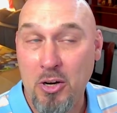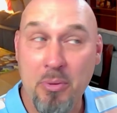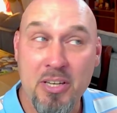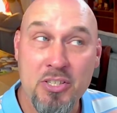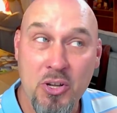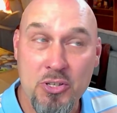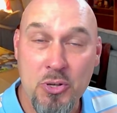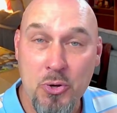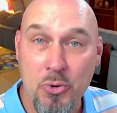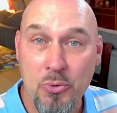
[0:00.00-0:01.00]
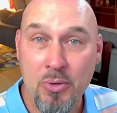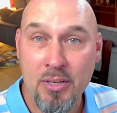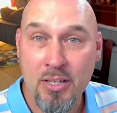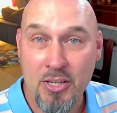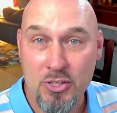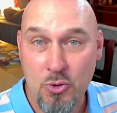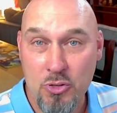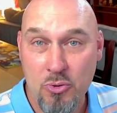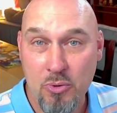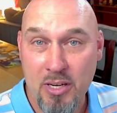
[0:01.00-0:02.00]
it's also a
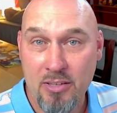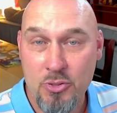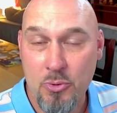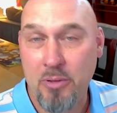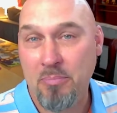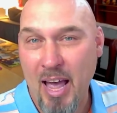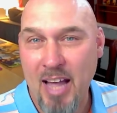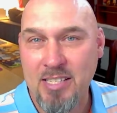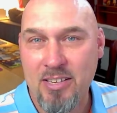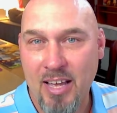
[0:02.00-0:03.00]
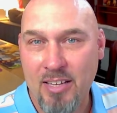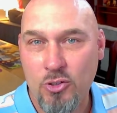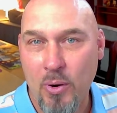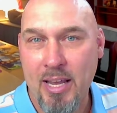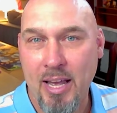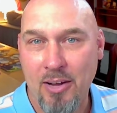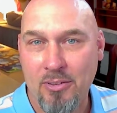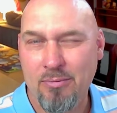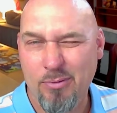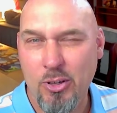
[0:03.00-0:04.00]
sorcery, so it adds to that Drake count,
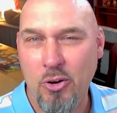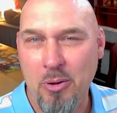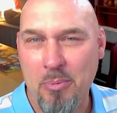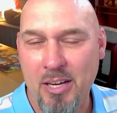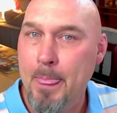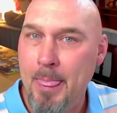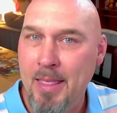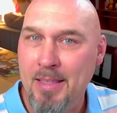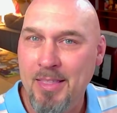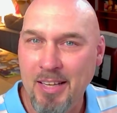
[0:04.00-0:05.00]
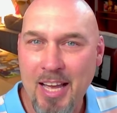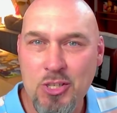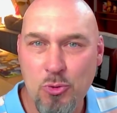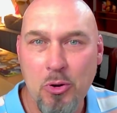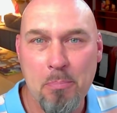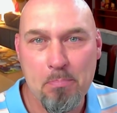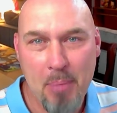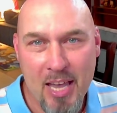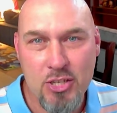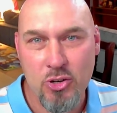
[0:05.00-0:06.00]
if you know what I mean. The last real
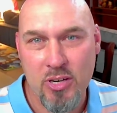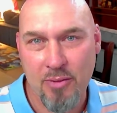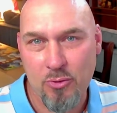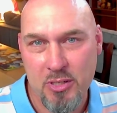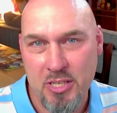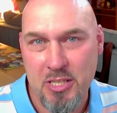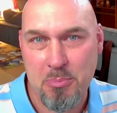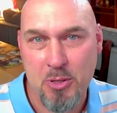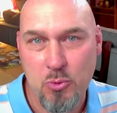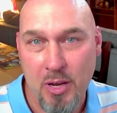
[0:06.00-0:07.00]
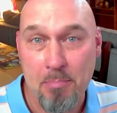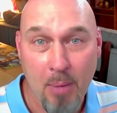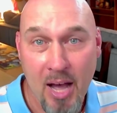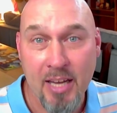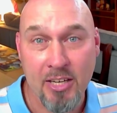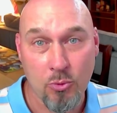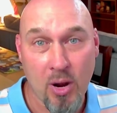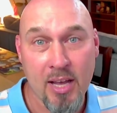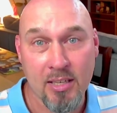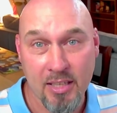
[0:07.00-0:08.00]
major differences between mine and
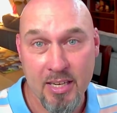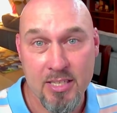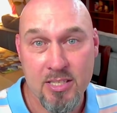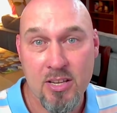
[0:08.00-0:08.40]
Ryan lists